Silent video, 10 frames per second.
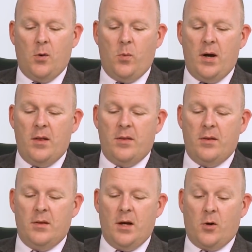with
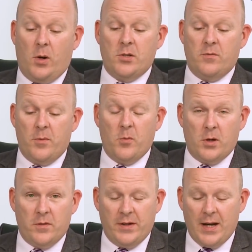a question from the
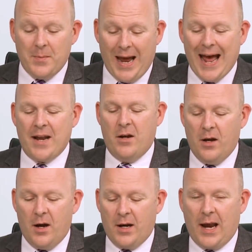wonderfully named Anne
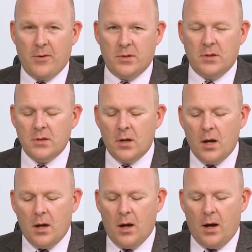Accountant,
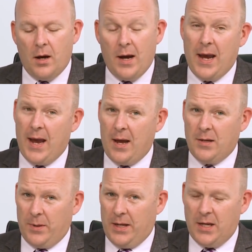
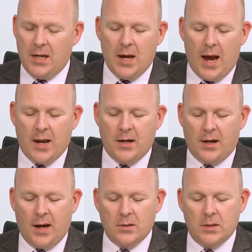A-N-N-E, Anne
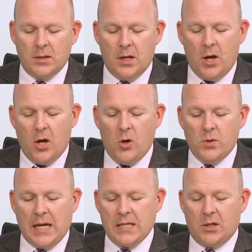Accountant, who
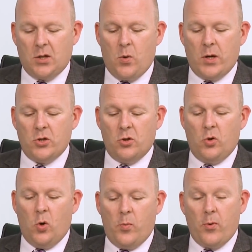has asked a question on
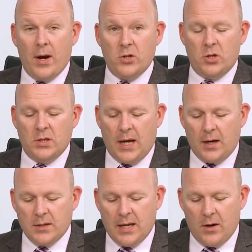corporation
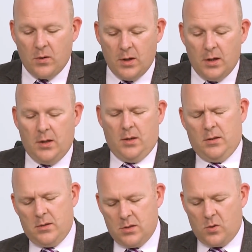tax. Now,
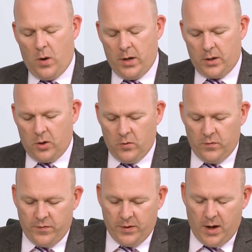it's quite a
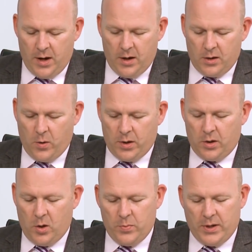
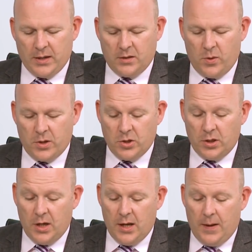complicated question.